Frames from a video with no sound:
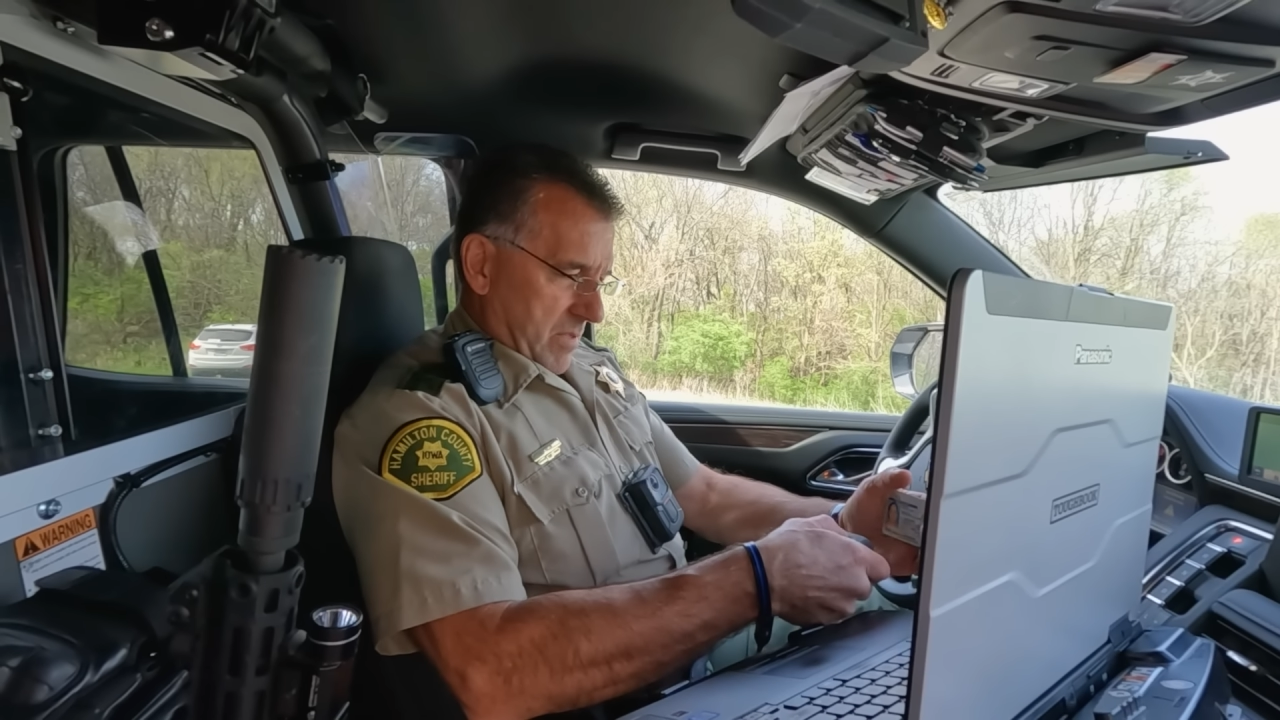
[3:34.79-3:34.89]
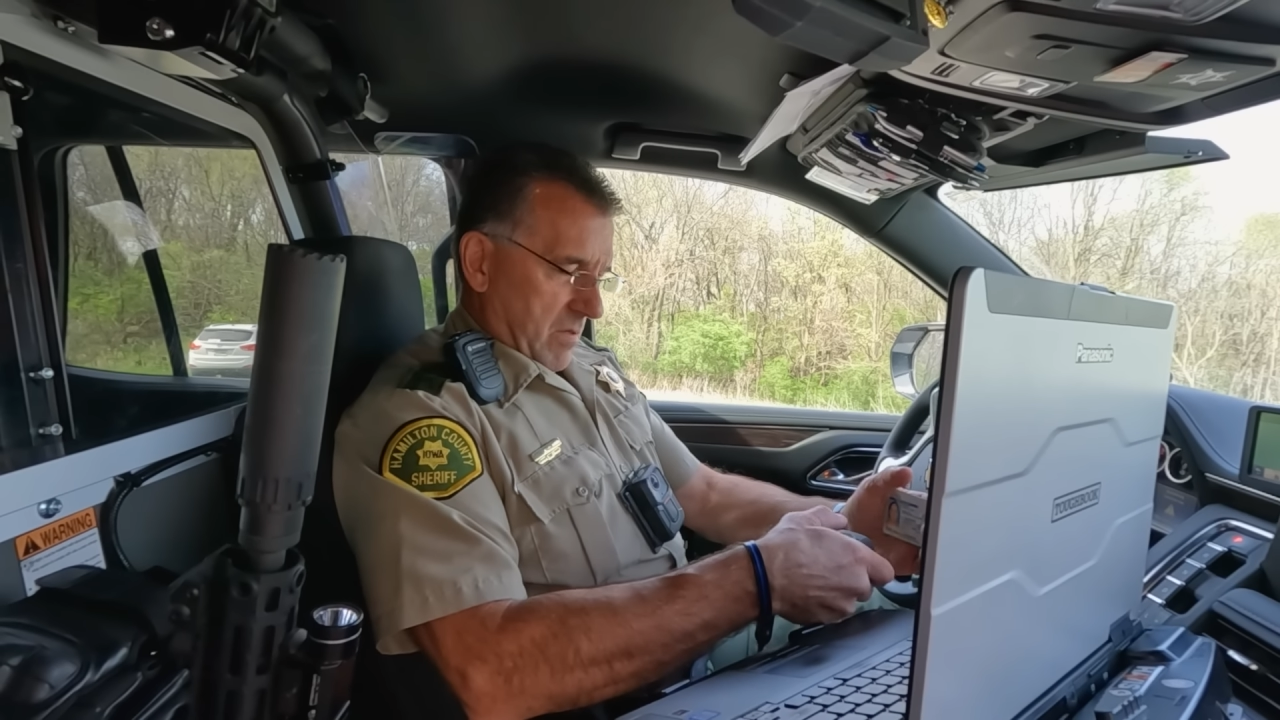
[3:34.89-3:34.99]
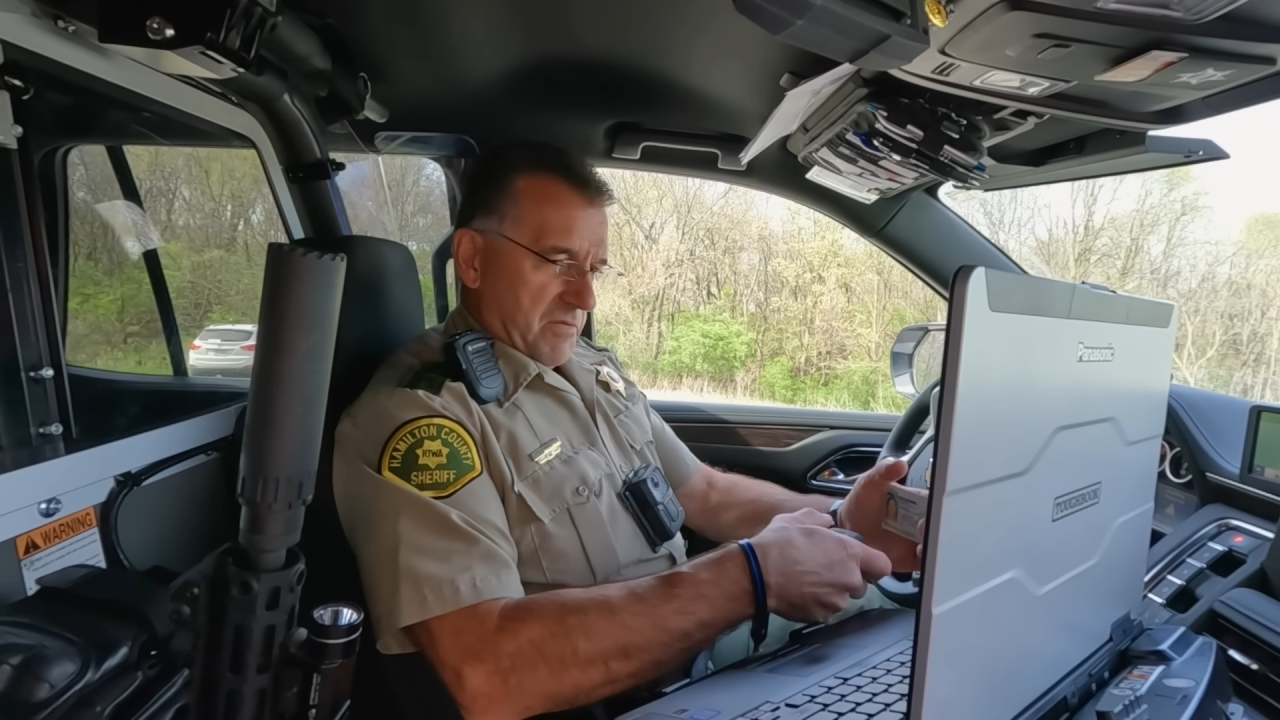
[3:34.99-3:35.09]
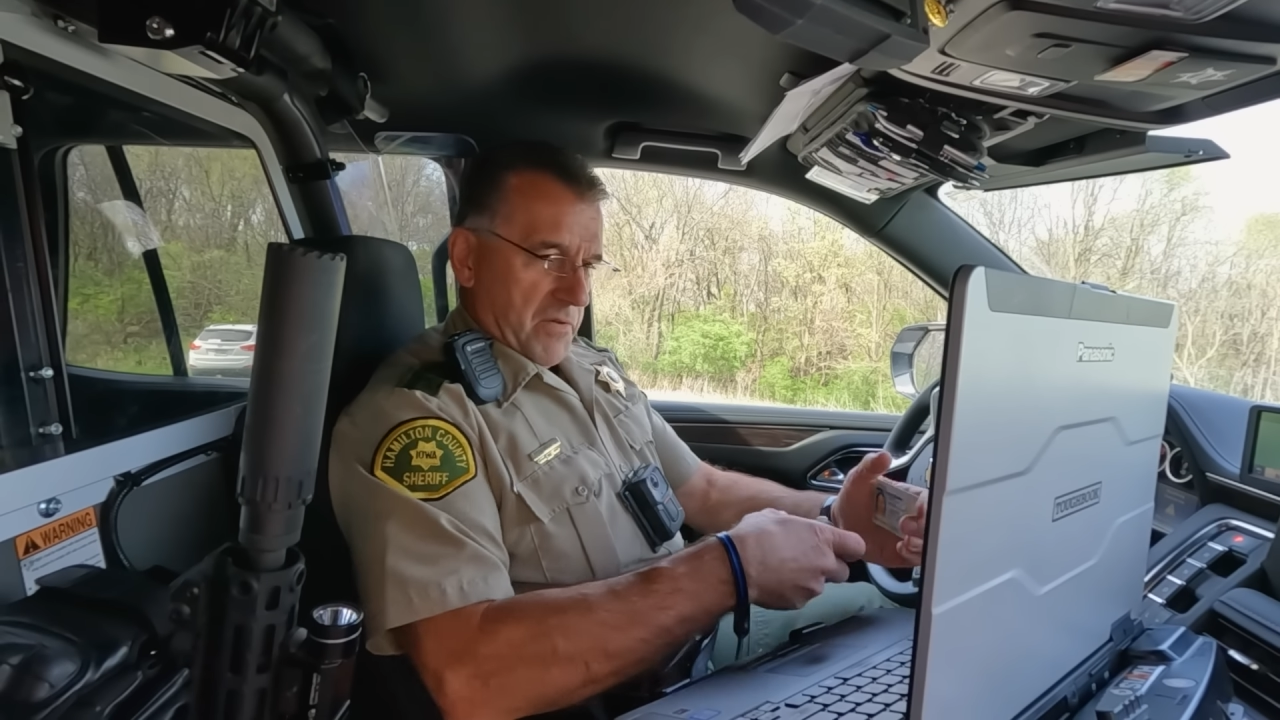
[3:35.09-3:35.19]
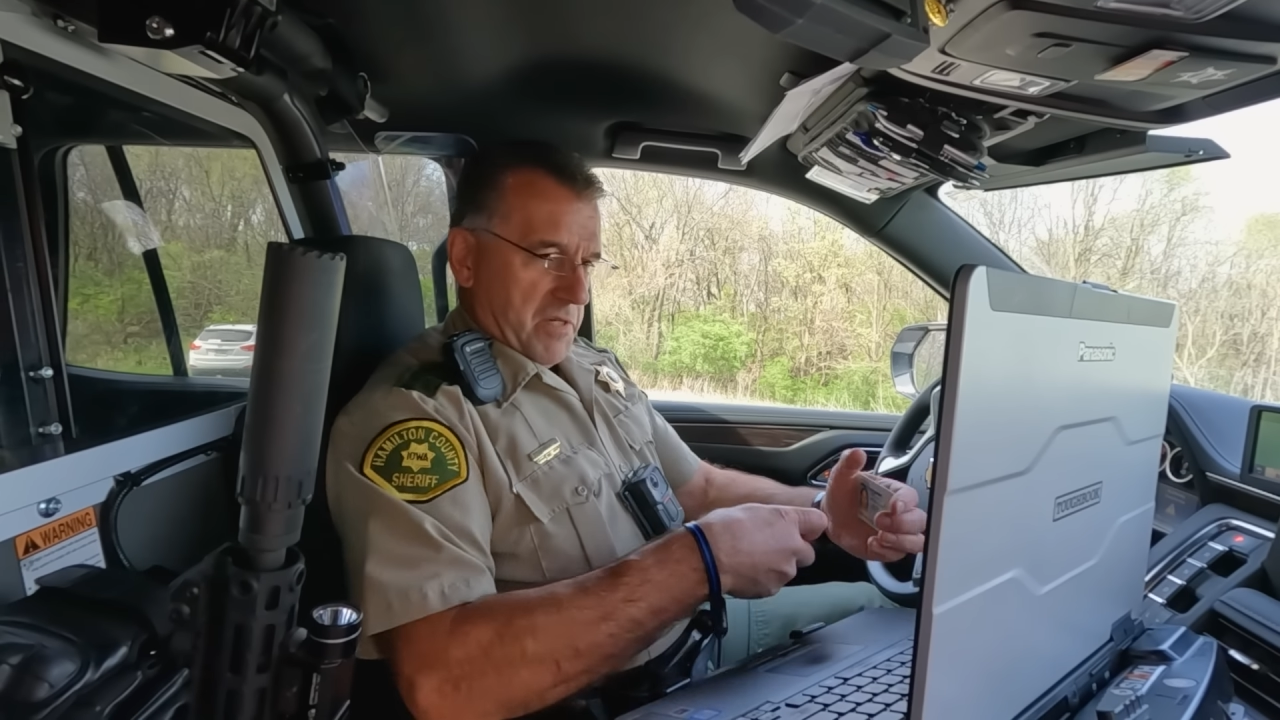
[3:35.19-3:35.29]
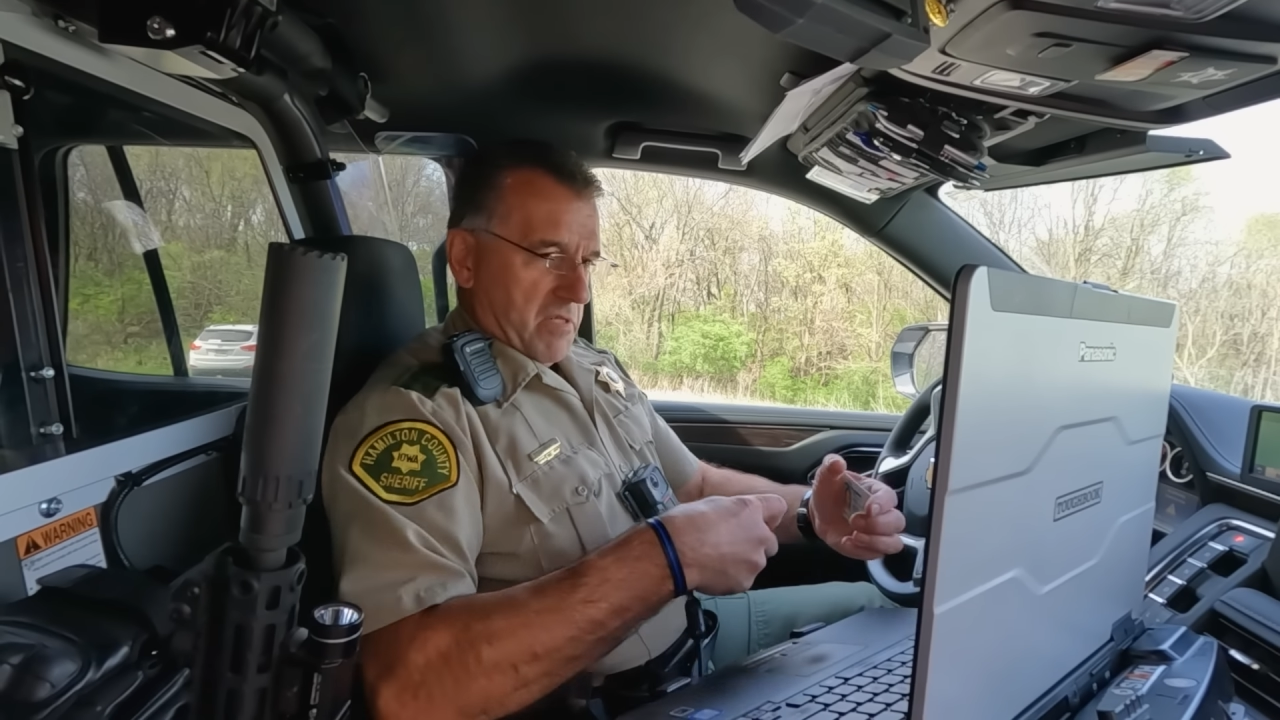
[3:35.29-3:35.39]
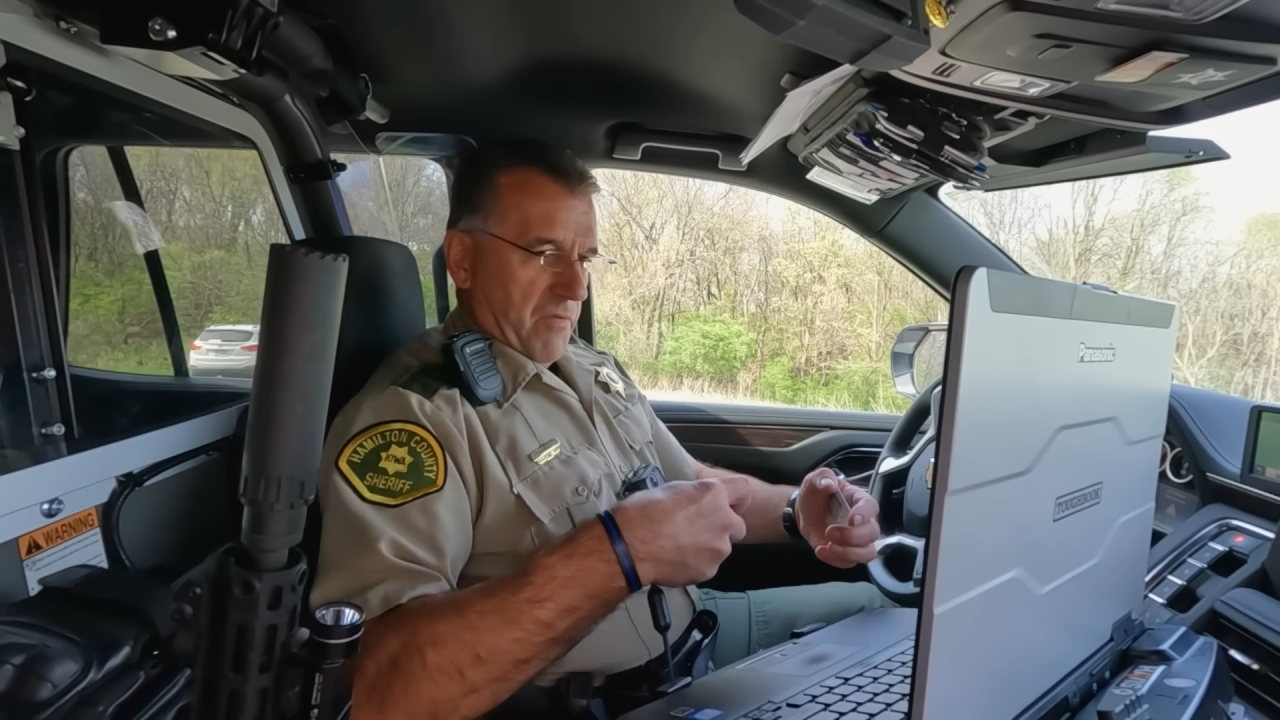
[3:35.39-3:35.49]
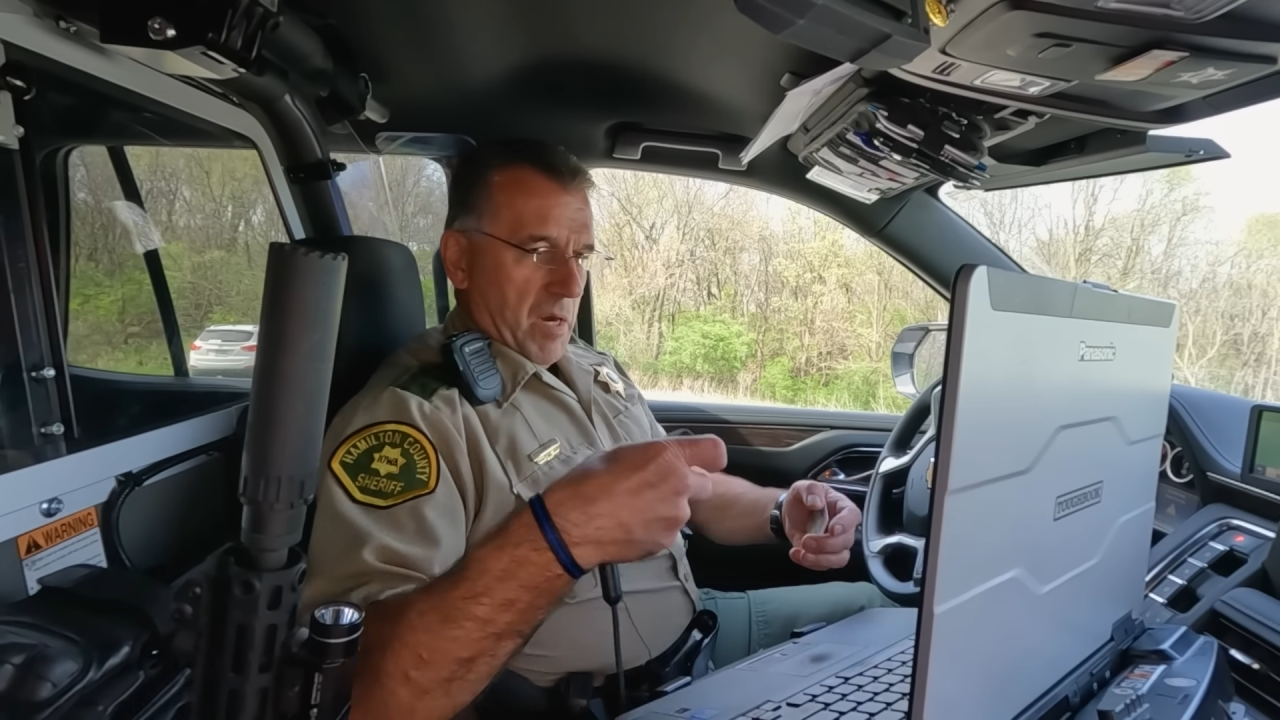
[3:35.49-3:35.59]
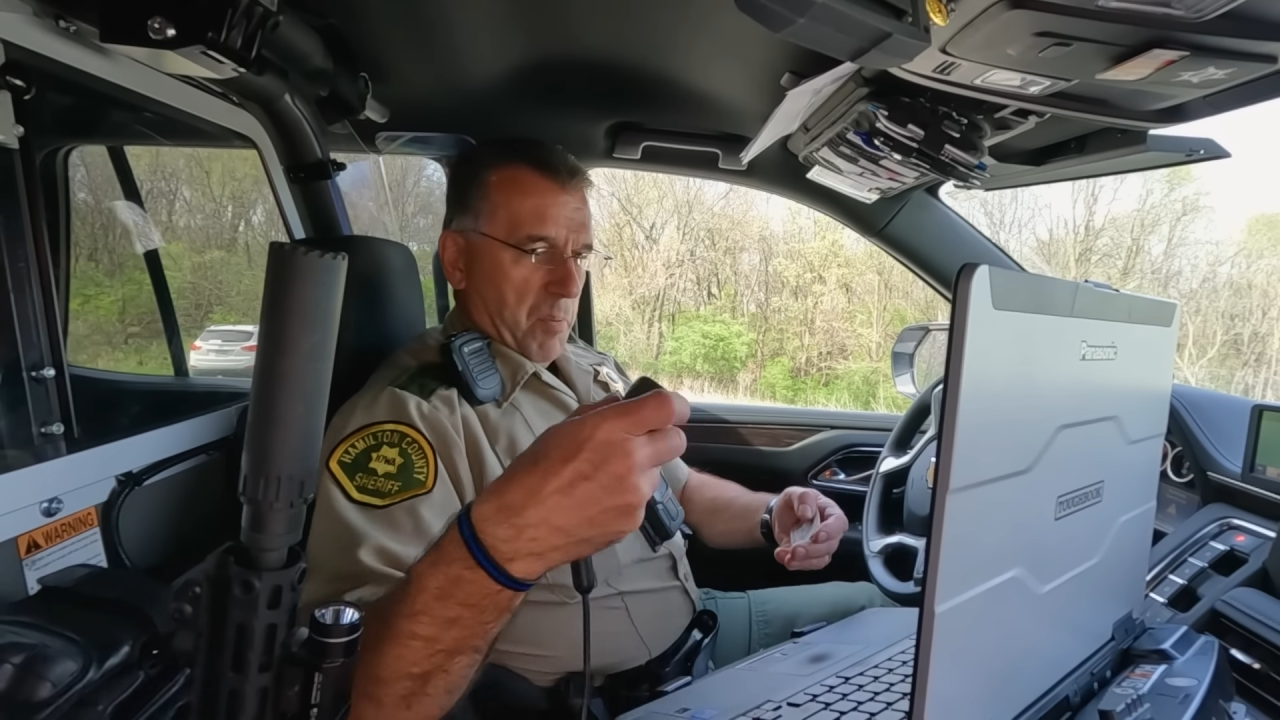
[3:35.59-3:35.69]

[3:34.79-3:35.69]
was very